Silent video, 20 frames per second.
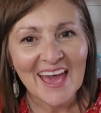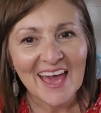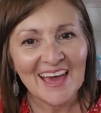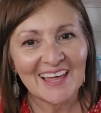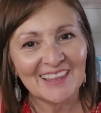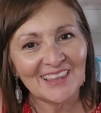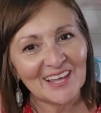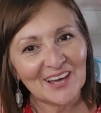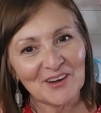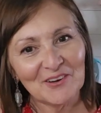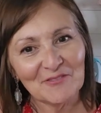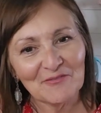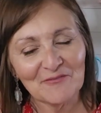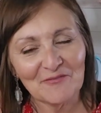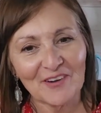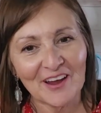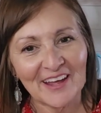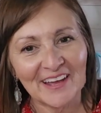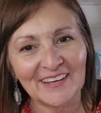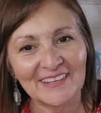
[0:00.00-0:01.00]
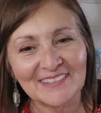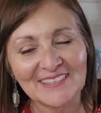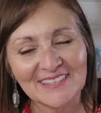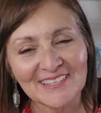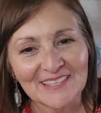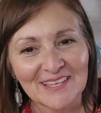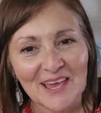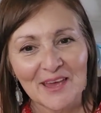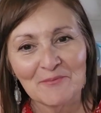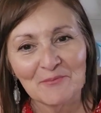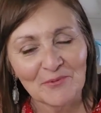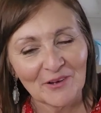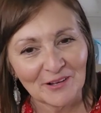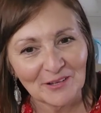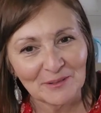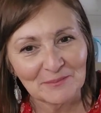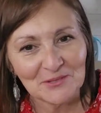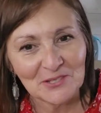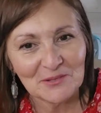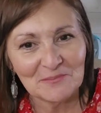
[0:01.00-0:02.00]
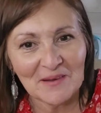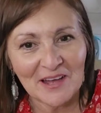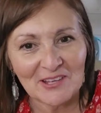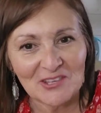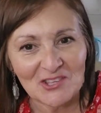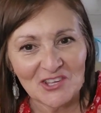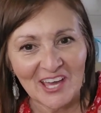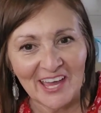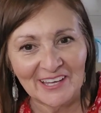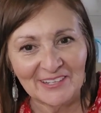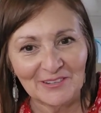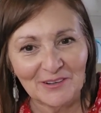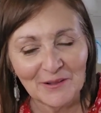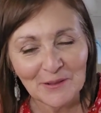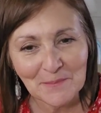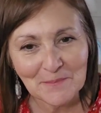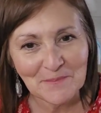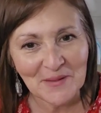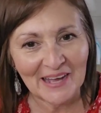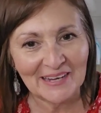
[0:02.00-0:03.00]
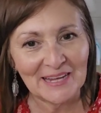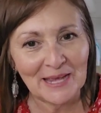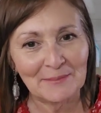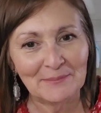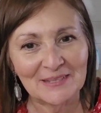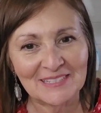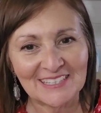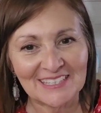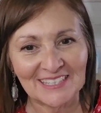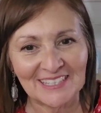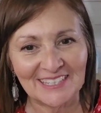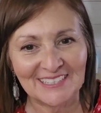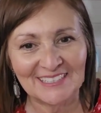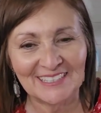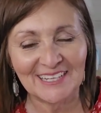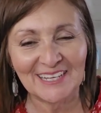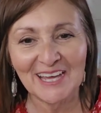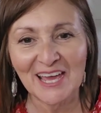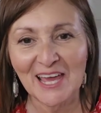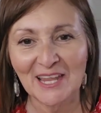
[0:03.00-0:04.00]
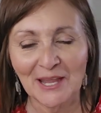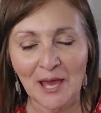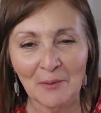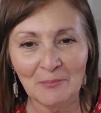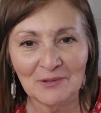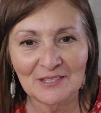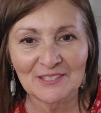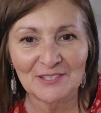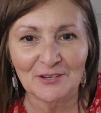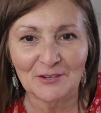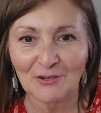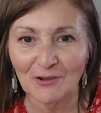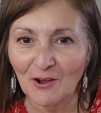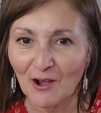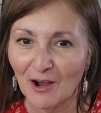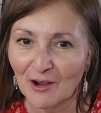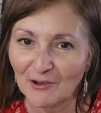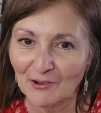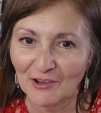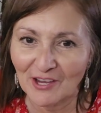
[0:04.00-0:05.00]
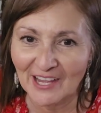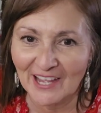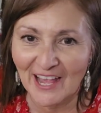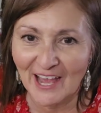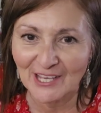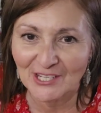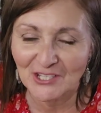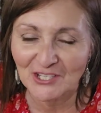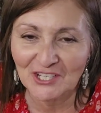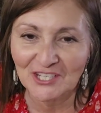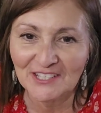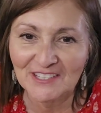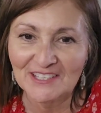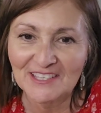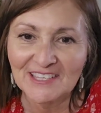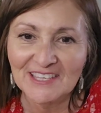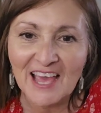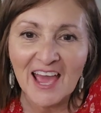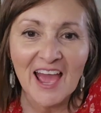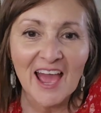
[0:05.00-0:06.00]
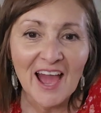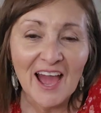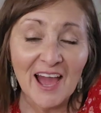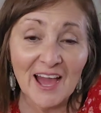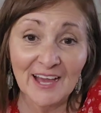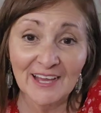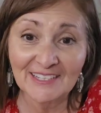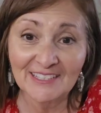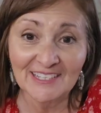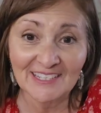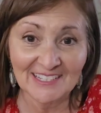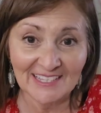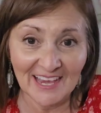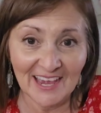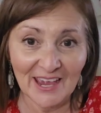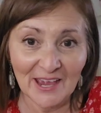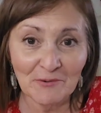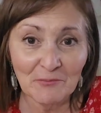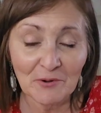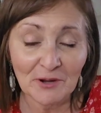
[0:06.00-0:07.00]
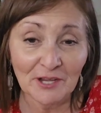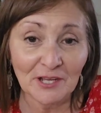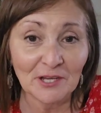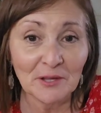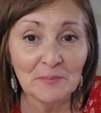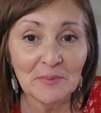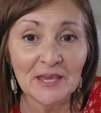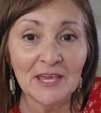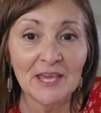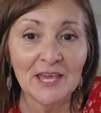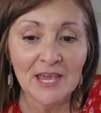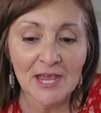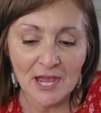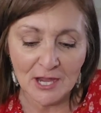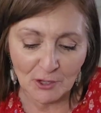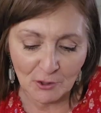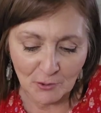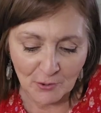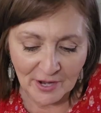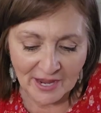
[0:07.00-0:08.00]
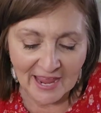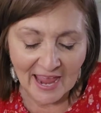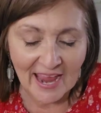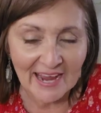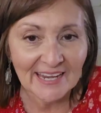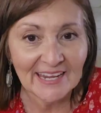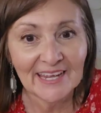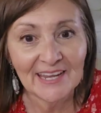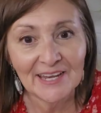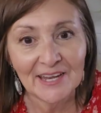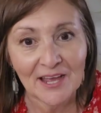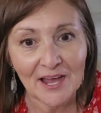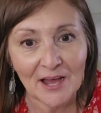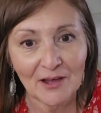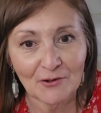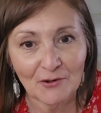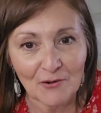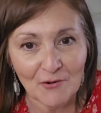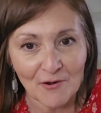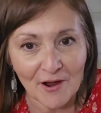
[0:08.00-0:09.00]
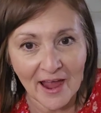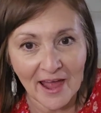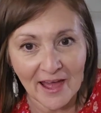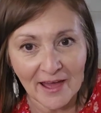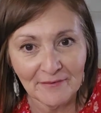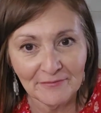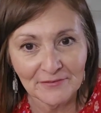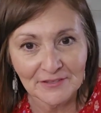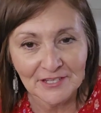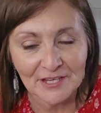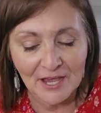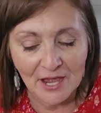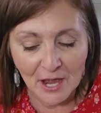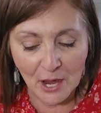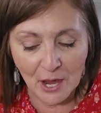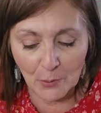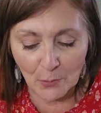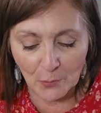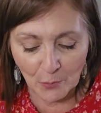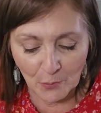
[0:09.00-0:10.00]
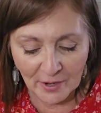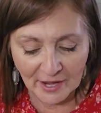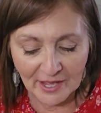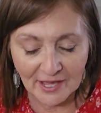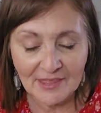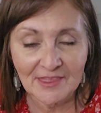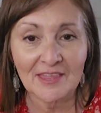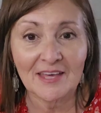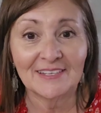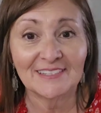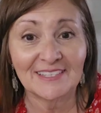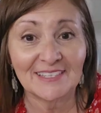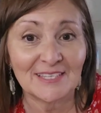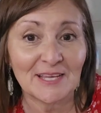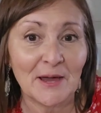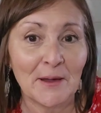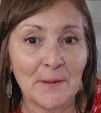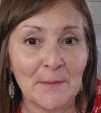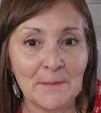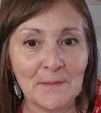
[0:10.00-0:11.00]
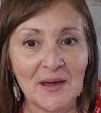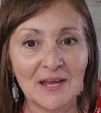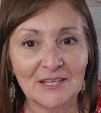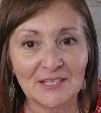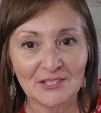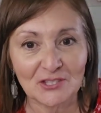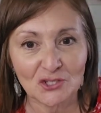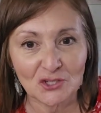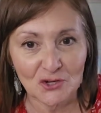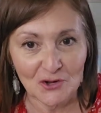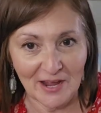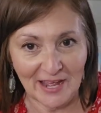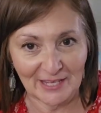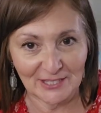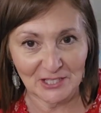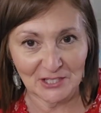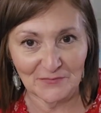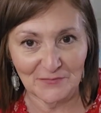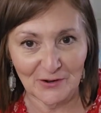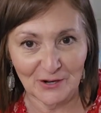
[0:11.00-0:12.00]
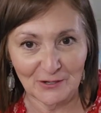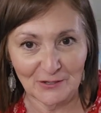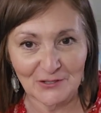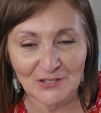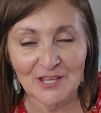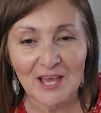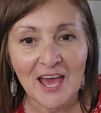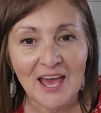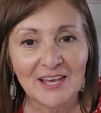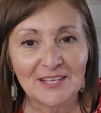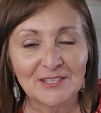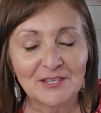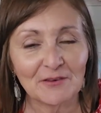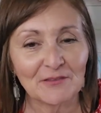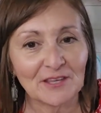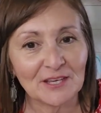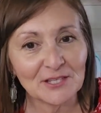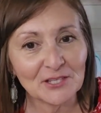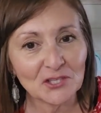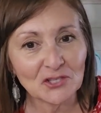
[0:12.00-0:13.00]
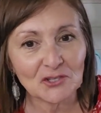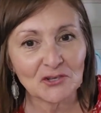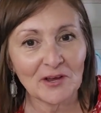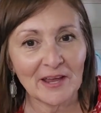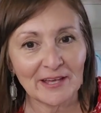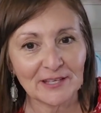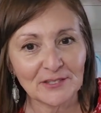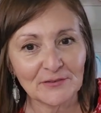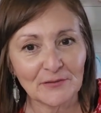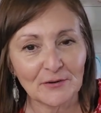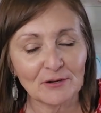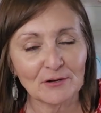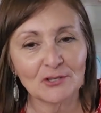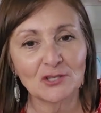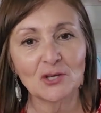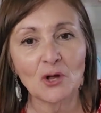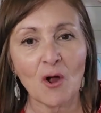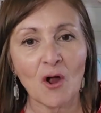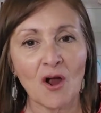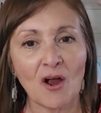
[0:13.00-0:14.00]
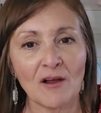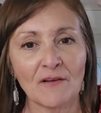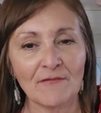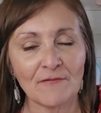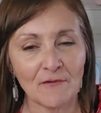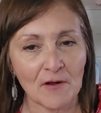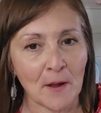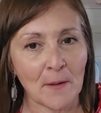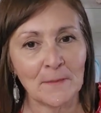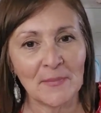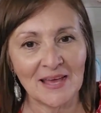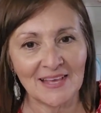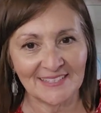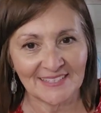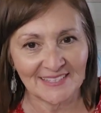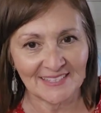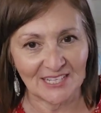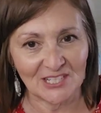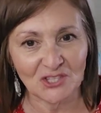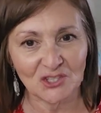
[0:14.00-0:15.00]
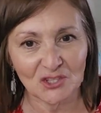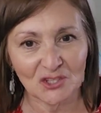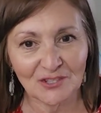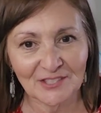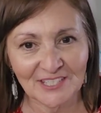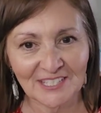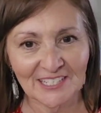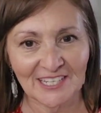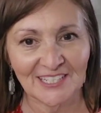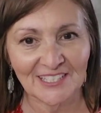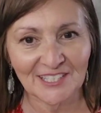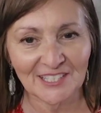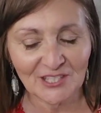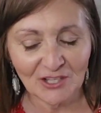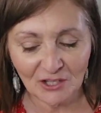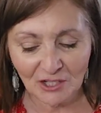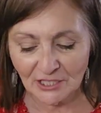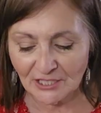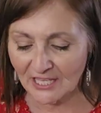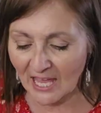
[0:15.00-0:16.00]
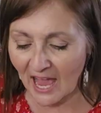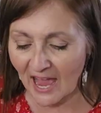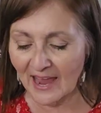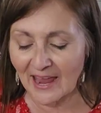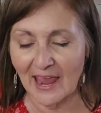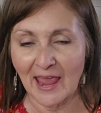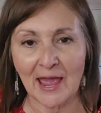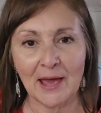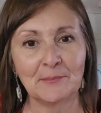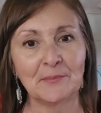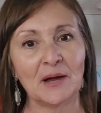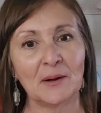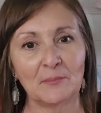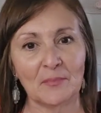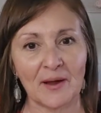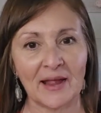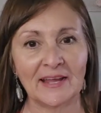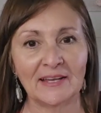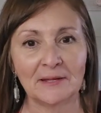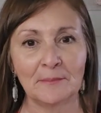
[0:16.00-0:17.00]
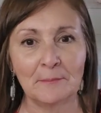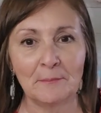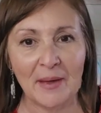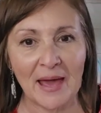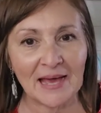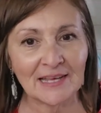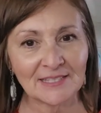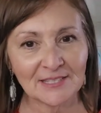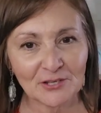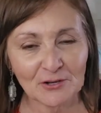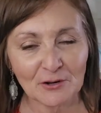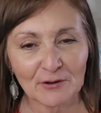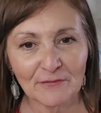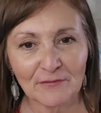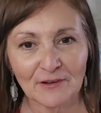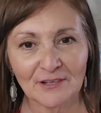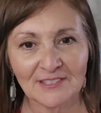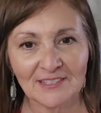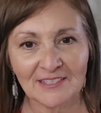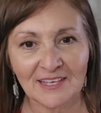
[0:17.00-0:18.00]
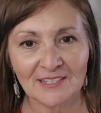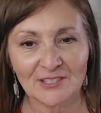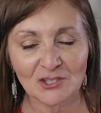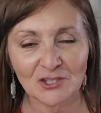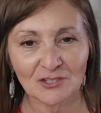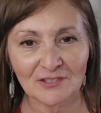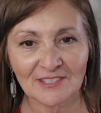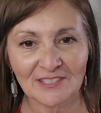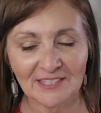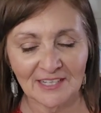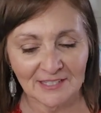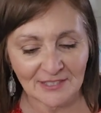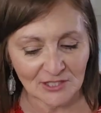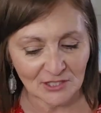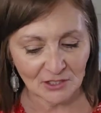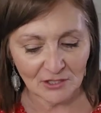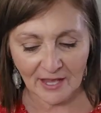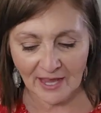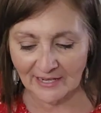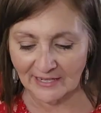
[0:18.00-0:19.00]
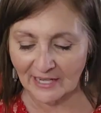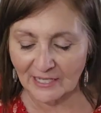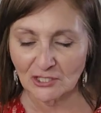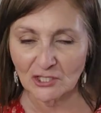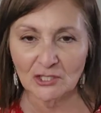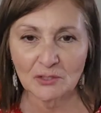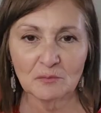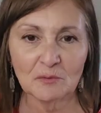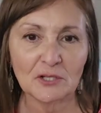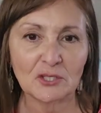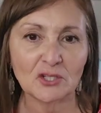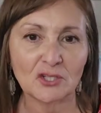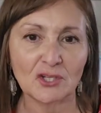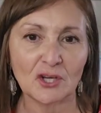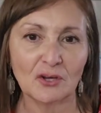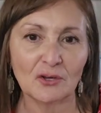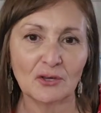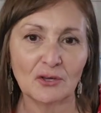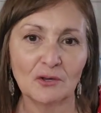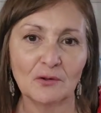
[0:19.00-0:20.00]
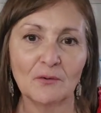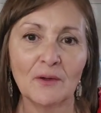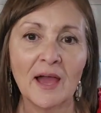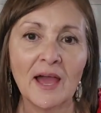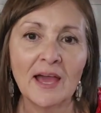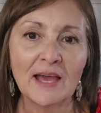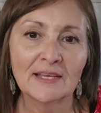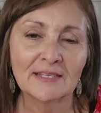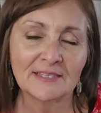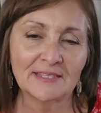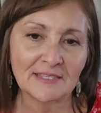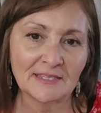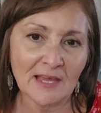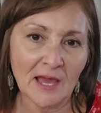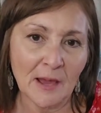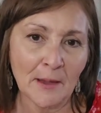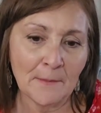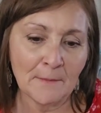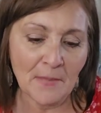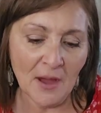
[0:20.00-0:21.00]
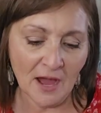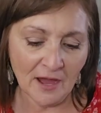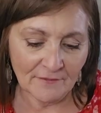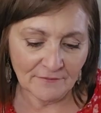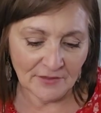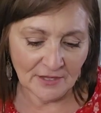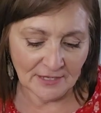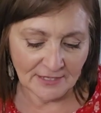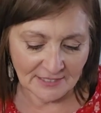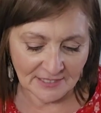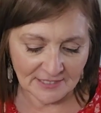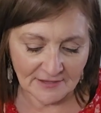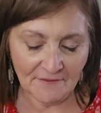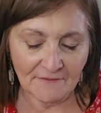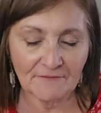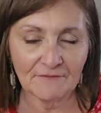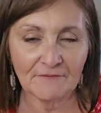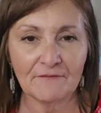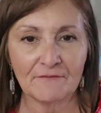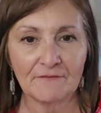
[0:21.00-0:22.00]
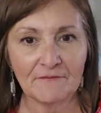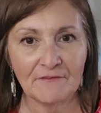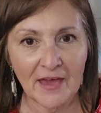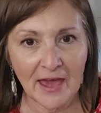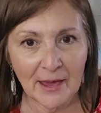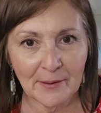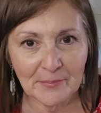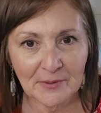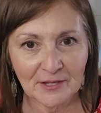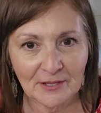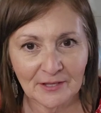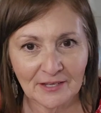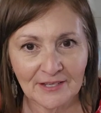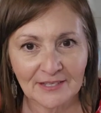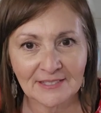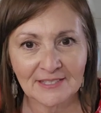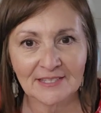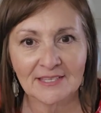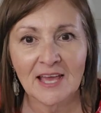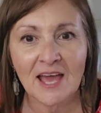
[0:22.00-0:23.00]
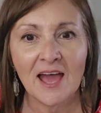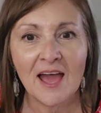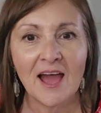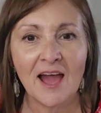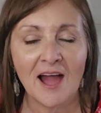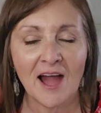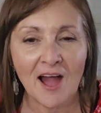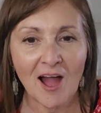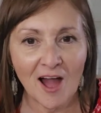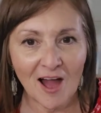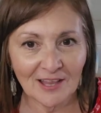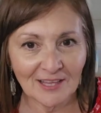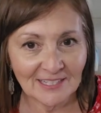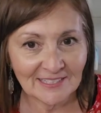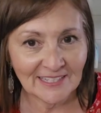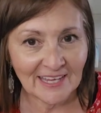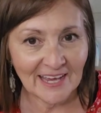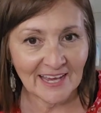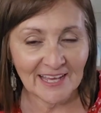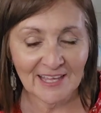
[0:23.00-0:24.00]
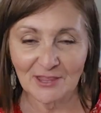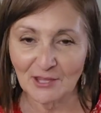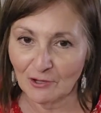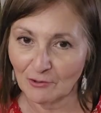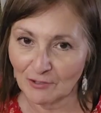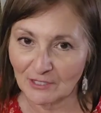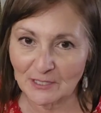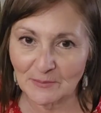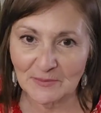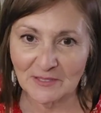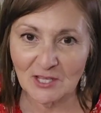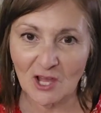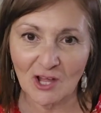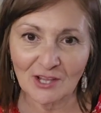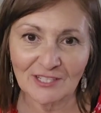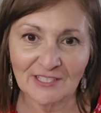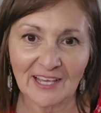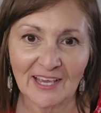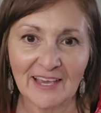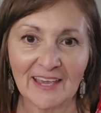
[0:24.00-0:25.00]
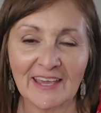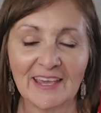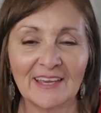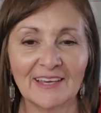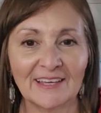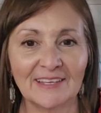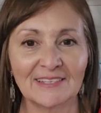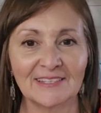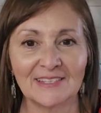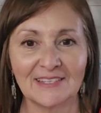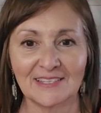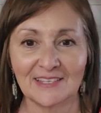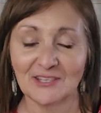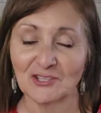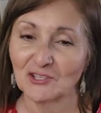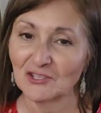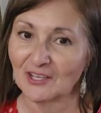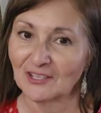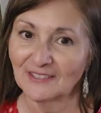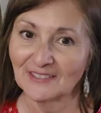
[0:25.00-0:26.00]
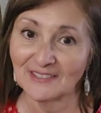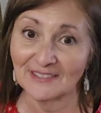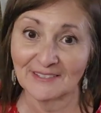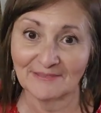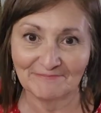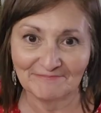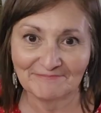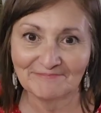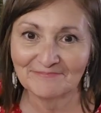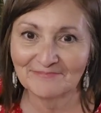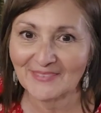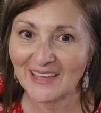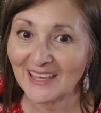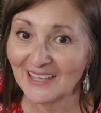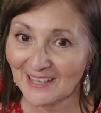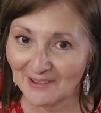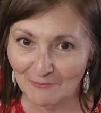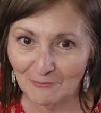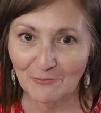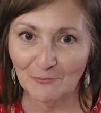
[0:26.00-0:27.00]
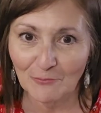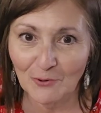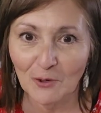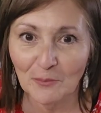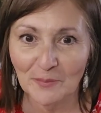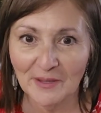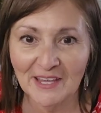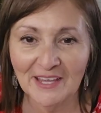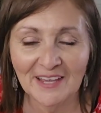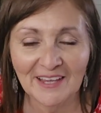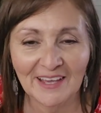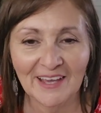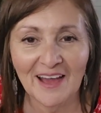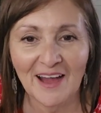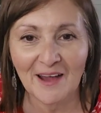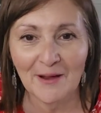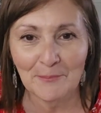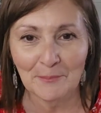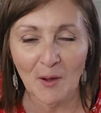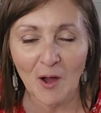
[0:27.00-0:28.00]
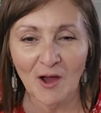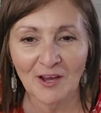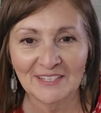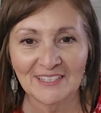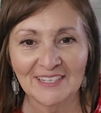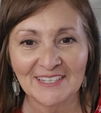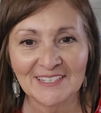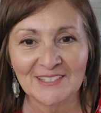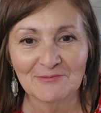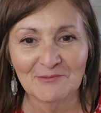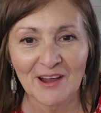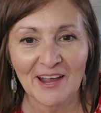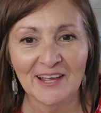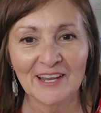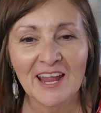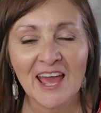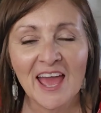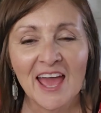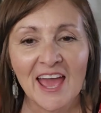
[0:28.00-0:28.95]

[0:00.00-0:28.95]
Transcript: Hello friends, and welcome to my channel. My name is Linda and I'm with Circle Heart Creations. Today we're going to be creating a craft with some transfers. So these transfers are from Essential Stencils. I am a brand ambassador for Essential Stencil, and I just want to show you some of these fabulous holiday. The Christmas holiday is just will be upon us, right?